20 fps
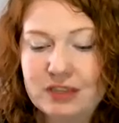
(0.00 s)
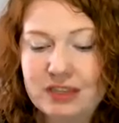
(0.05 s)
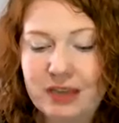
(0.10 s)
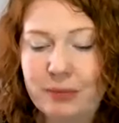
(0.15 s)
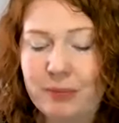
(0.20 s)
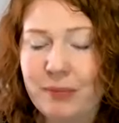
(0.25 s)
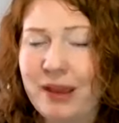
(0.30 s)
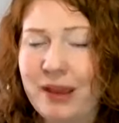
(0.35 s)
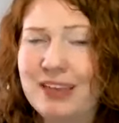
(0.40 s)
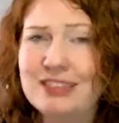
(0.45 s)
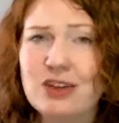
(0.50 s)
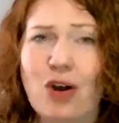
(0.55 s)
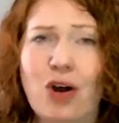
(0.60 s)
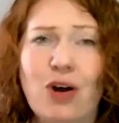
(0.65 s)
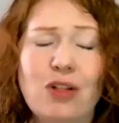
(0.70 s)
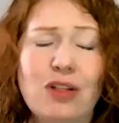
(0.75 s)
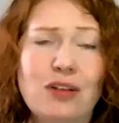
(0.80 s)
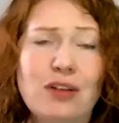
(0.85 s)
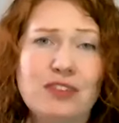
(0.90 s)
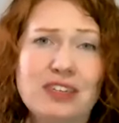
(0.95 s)
it makes
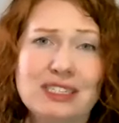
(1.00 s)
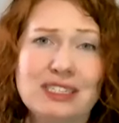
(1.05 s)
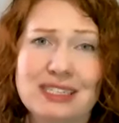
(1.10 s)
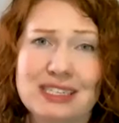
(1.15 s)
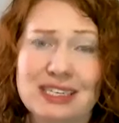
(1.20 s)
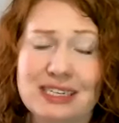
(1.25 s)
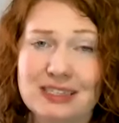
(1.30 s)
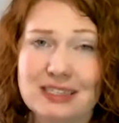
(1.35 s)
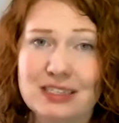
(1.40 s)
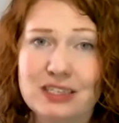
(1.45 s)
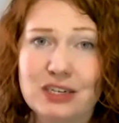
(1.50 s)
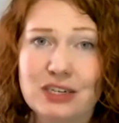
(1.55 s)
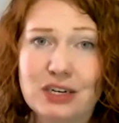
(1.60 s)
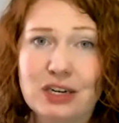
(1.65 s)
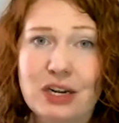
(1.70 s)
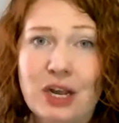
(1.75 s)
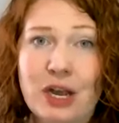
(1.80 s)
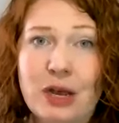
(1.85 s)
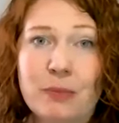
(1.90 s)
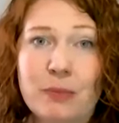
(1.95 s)
all of this easier,
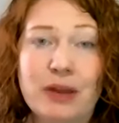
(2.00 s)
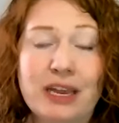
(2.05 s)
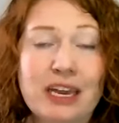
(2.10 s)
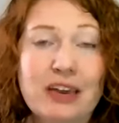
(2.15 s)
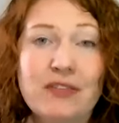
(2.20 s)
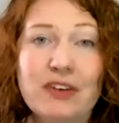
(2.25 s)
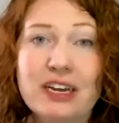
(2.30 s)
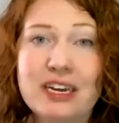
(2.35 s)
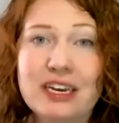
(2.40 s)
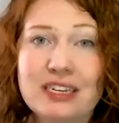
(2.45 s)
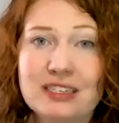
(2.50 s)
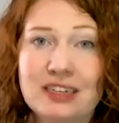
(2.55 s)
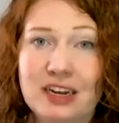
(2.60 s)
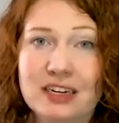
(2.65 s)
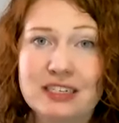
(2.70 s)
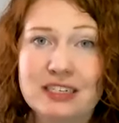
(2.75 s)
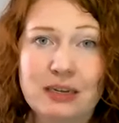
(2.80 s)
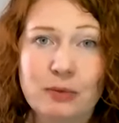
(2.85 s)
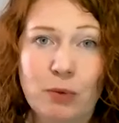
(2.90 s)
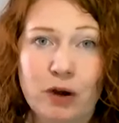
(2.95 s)
even
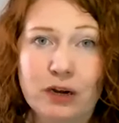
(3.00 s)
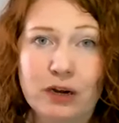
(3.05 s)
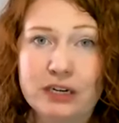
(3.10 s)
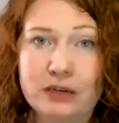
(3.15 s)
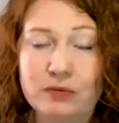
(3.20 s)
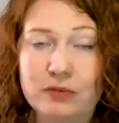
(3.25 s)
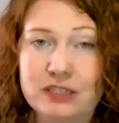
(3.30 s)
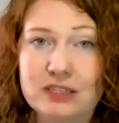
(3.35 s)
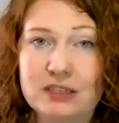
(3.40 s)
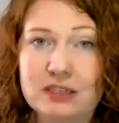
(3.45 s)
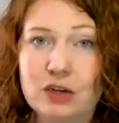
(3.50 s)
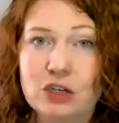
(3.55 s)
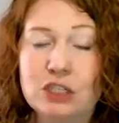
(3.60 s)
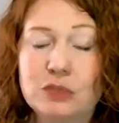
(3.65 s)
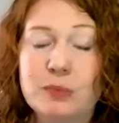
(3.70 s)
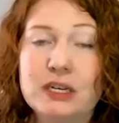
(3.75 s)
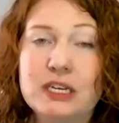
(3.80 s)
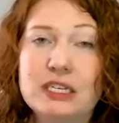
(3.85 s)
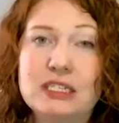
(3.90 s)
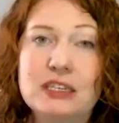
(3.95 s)
conducting market
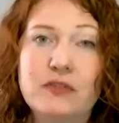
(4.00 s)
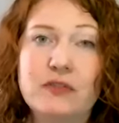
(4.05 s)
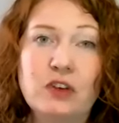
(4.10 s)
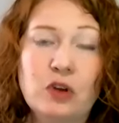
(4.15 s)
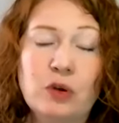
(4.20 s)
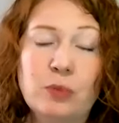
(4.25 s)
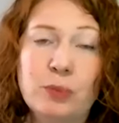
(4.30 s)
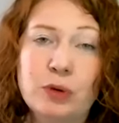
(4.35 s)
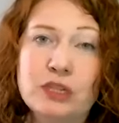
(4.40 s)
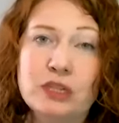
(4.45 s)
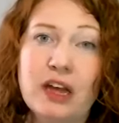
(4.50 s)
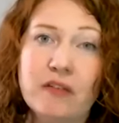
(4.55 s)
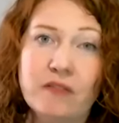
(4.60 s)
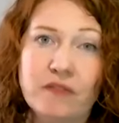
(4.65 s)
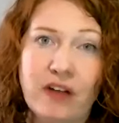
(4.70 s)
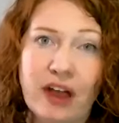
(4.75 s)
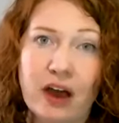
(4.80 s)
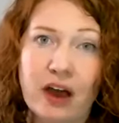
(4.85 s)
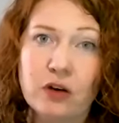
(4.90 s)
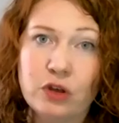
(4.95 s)
research, because if you can put
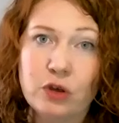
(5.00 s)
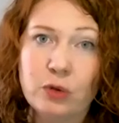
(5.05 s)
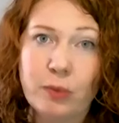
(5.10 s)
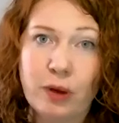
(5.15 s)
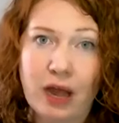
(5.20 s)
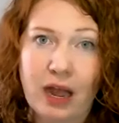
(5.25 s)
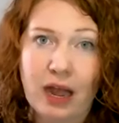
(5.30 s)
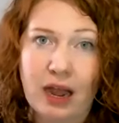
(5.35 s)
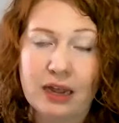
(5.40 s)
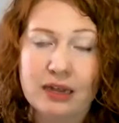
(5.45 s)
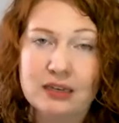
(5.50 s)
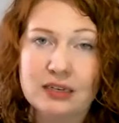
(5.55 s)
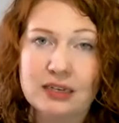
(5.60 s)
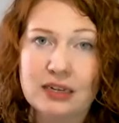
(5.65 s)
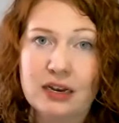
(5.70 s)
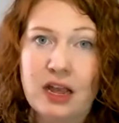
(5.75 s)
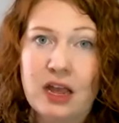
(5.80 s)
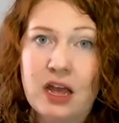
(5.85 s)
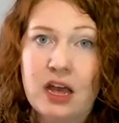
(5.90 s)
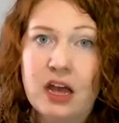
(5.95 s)
that value behind
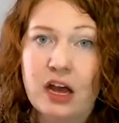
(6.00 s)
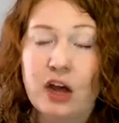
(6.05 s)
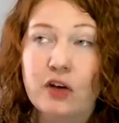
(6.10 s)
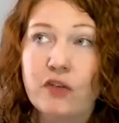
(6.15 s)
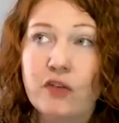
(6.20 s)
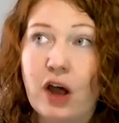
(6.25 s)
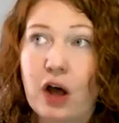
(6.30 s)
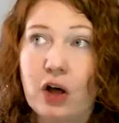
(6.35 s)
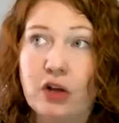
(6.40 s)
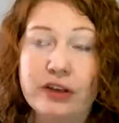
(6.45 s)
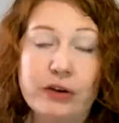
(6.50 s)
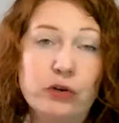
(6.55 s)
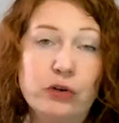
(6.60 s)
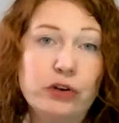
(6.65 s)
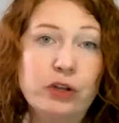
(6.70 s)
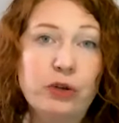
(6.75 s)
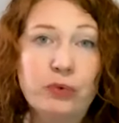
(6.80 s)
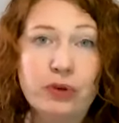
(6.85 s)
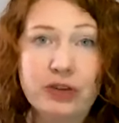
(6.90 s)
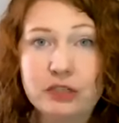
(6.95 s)
it of I'll enter
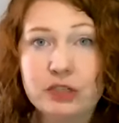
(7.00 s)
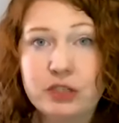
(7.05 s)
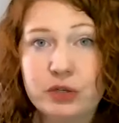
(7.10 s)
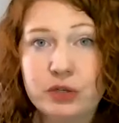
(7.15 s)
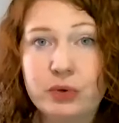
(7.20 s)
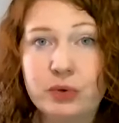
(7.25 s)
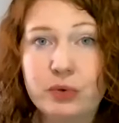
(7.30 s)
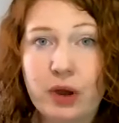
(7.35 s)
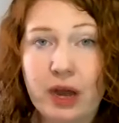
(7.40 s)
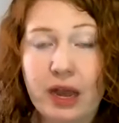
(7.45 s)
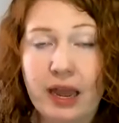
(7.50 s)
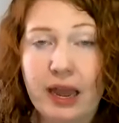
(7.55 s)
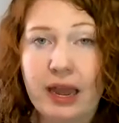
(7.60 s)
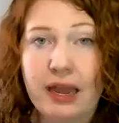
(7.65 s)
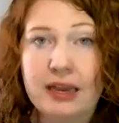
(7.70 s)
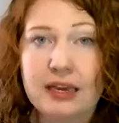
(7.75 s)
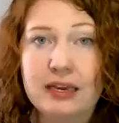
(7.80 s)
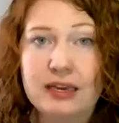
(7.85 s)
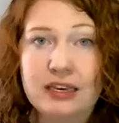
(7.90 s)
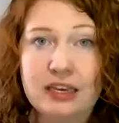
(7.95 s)
you into
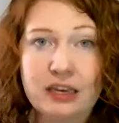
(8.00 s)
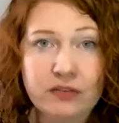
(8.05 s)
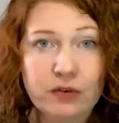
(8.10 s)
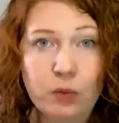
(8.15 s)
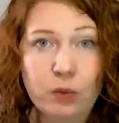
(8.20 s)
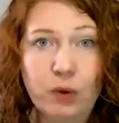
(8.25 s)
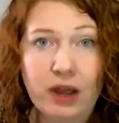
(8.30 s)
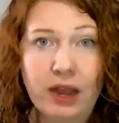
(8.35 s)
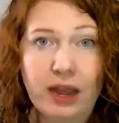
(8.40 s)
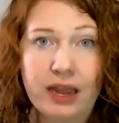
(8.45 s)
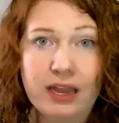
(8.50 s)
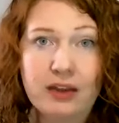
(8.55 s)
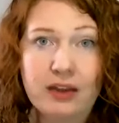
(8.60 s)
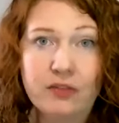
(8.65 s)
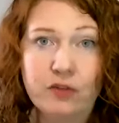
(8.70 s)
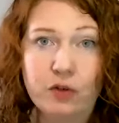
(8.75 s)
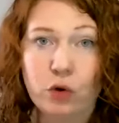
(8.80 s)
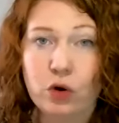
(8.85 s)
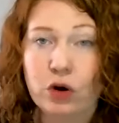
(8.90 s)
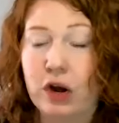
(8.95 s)
a giveaway
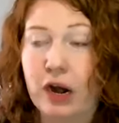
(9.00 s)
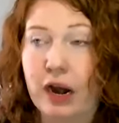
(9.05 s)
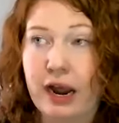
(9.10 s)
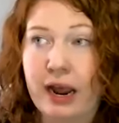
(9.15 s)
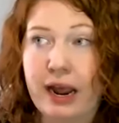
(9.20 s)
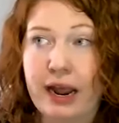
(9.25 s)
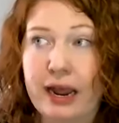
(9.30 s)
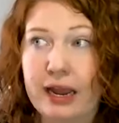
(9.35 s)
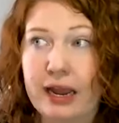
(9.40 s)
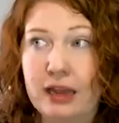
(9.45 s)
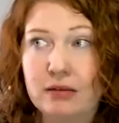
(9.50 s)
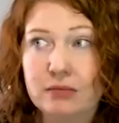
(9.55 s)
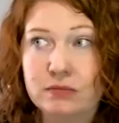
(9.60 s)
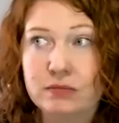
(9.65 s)
for a